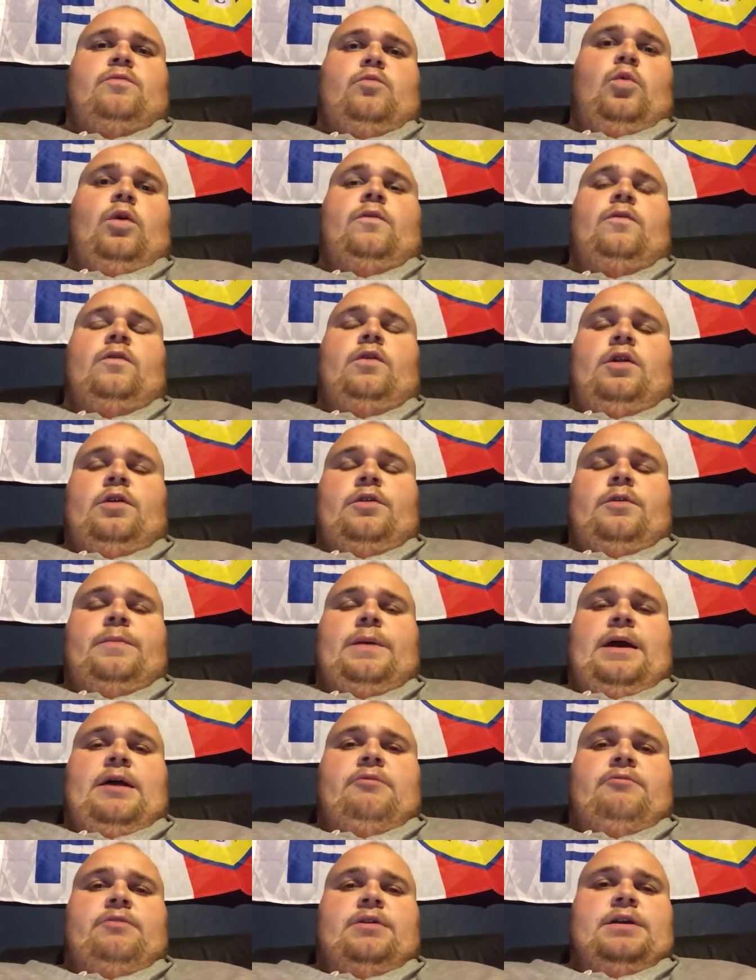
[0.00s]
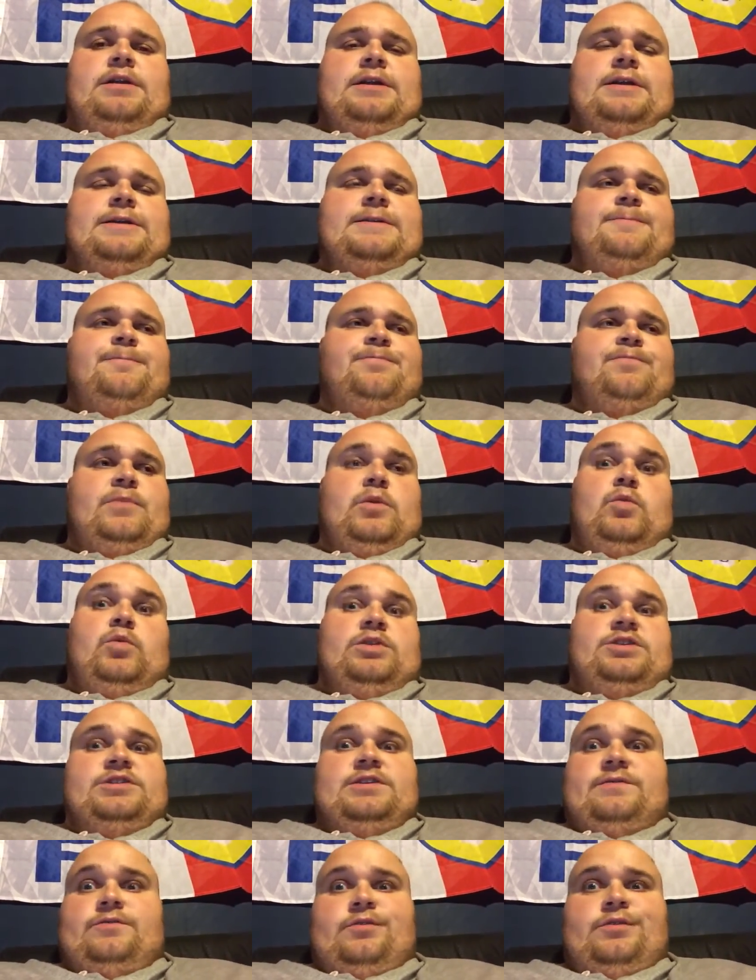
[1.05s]
waffle on about, really,
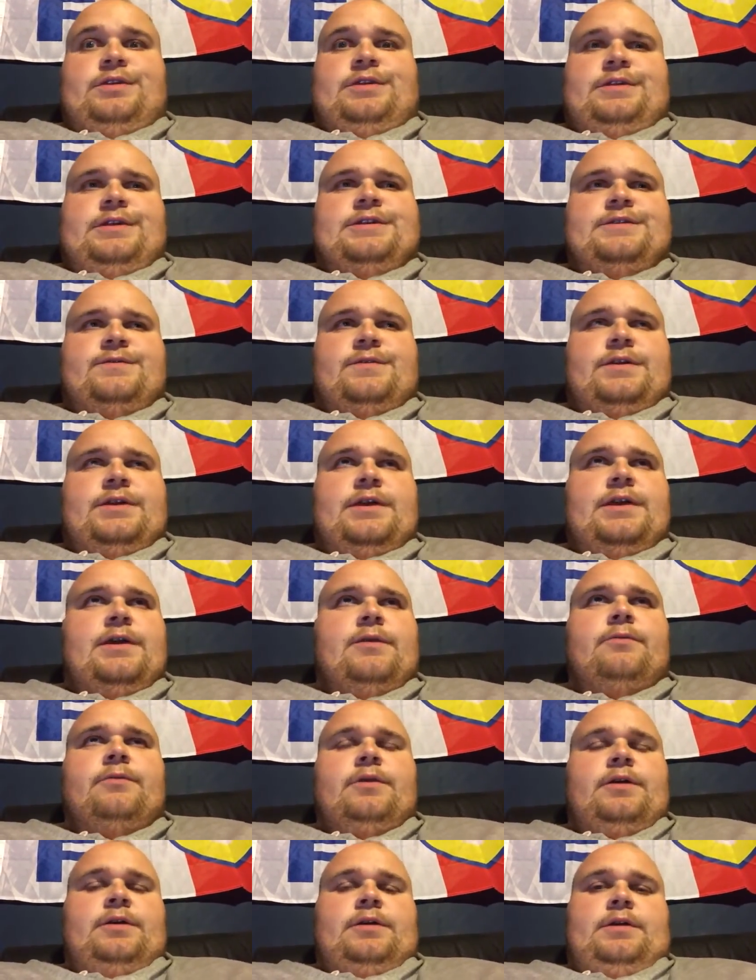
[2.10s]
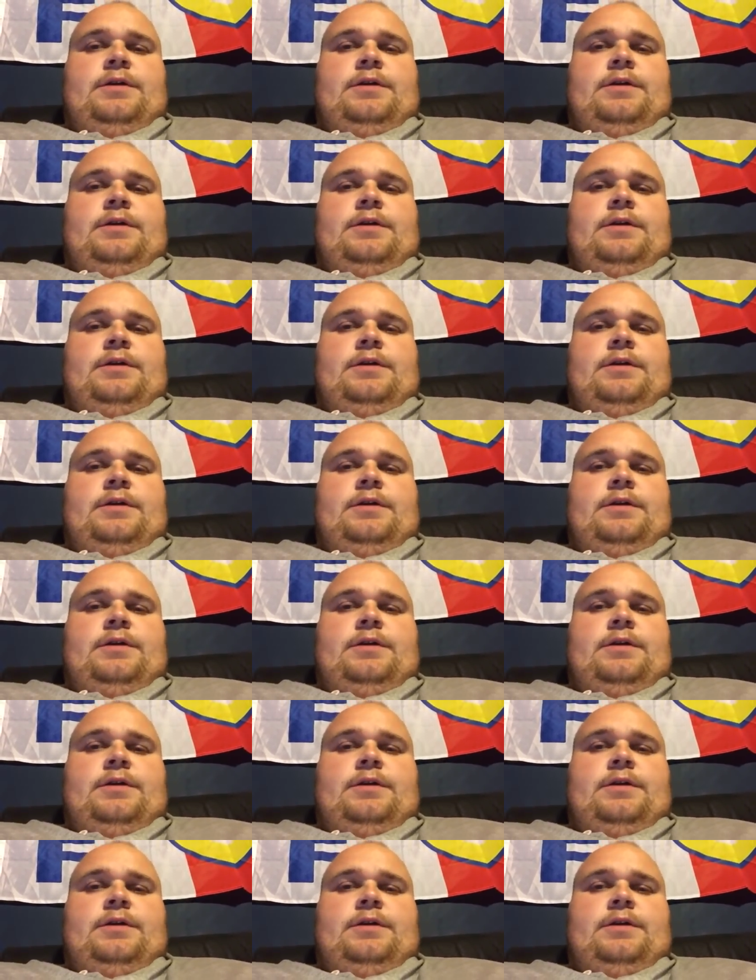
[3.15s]
which I've done in this video.